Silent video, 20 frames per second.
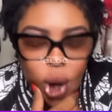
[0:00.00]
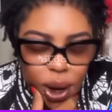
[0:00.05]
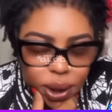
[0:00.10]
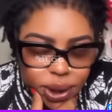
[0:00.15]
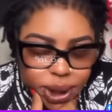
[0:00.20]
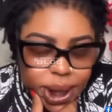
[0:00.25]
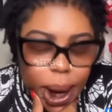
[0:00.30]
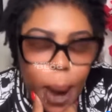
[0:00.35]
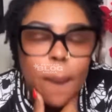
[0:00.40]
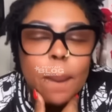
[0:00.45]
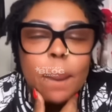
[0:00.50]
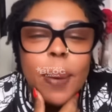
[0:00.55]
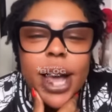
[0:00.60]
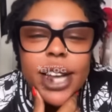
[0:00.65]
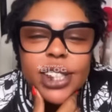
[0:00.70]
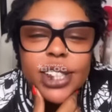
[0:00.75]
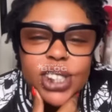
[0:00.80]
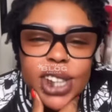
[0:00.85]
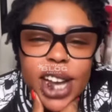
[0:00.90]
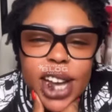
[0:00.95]

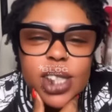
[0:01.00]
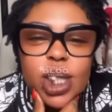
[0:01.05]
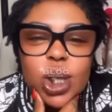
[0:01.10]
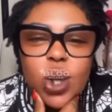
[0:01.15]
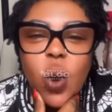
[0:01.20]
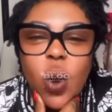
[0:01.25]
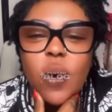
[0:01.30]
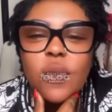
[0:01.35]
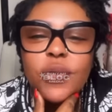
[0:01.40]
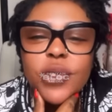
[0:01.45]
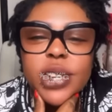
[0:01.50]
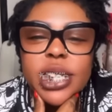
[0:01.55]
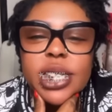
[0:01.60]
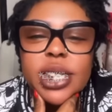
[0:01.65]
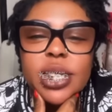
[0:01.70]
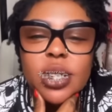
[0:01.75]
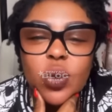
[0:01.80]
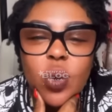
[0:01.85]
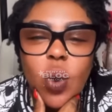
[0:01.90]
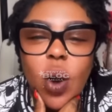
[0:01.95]
Doctor-patient
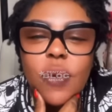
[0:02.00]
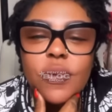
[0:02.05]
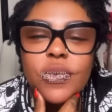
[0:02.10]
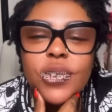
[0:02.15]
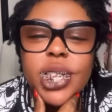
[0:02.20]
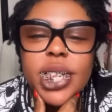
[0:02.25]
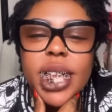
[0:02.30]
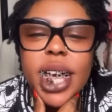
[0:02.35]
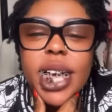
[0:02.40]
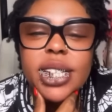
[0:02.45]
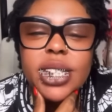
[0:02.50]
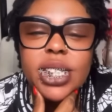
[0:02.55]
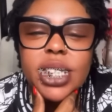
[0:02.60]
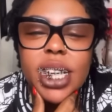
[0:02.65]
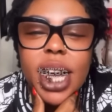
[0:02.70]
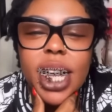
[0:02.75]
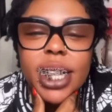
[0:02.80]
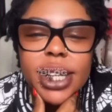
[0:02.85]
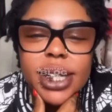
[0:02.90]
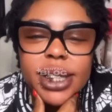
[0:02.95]

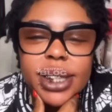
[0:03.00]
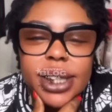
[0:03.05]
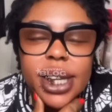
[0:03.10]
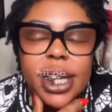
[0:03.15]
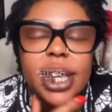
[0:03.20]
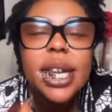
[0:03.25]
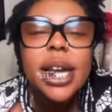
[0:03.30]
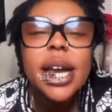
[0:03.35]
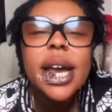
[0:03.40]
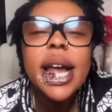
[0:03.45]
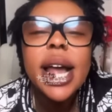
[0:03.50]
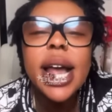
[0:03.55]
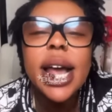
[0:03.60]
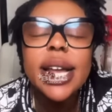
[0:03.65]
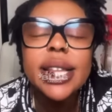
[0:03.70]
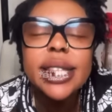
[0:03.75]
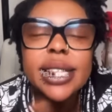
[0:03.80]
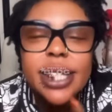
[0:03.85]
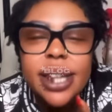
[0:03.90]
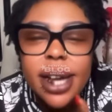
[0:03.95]
confidentiality,
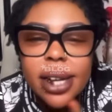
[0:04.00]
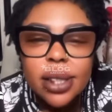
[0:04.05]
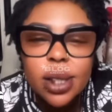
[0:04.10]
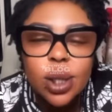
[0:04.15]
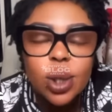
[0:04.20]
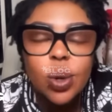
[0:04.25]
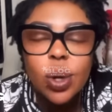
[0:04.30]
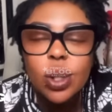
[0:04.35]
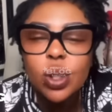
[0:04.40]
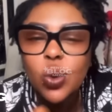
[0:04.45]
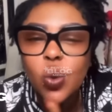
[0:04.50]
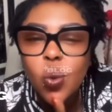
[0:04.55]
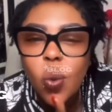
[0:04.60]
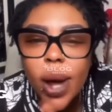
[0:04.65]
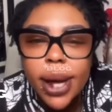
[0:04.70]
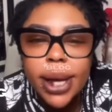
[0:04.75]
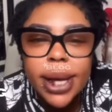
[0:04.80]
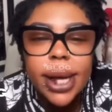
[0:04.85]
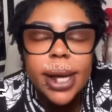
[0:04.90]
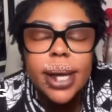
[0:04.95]
it does not
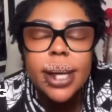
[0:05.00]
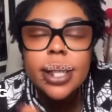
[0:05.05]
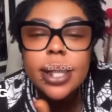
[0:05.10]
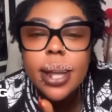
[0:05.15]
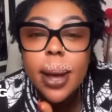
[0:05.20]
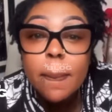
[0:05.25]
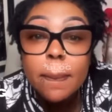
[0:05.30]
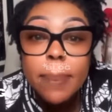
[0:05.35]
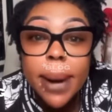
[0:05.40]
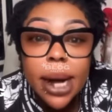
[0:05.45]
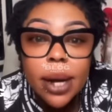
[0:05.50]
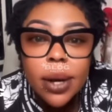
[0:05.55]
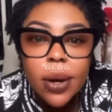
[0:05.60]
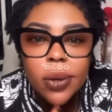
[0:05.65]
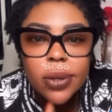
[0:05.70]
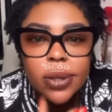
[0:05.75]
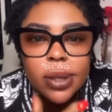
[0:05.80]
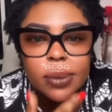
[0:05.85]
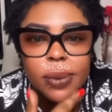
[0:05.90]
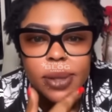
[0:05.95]
work in the
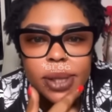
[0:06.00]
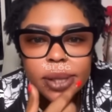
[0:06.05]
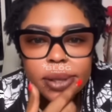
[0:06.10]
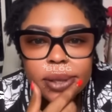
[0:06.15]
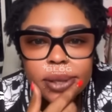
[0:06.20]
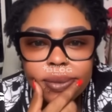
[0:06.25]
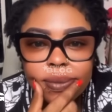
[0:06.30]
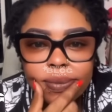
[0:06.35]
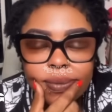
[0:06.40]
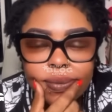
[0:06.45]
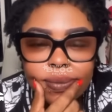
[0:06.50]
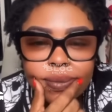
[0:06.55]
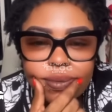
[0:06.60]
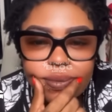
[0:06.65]
bank hospital.